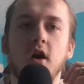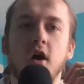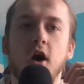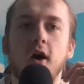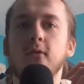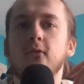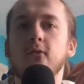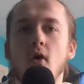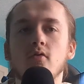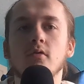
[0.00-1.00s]
a
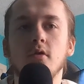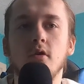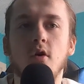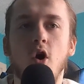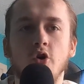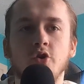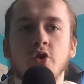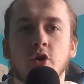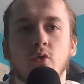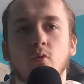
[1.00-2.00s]
fault on
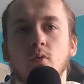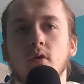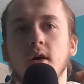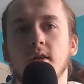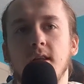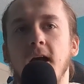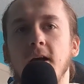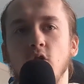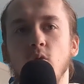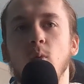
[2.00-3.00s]
you that
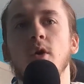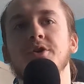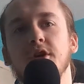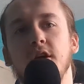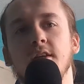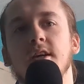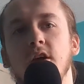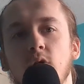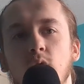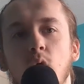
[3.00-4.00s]
you want to
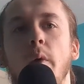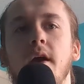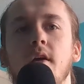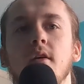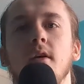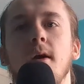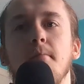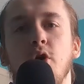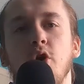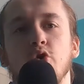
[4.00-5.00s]
continue going
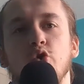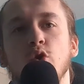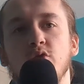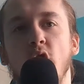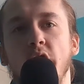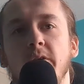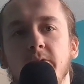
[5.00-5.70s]
because you've done it for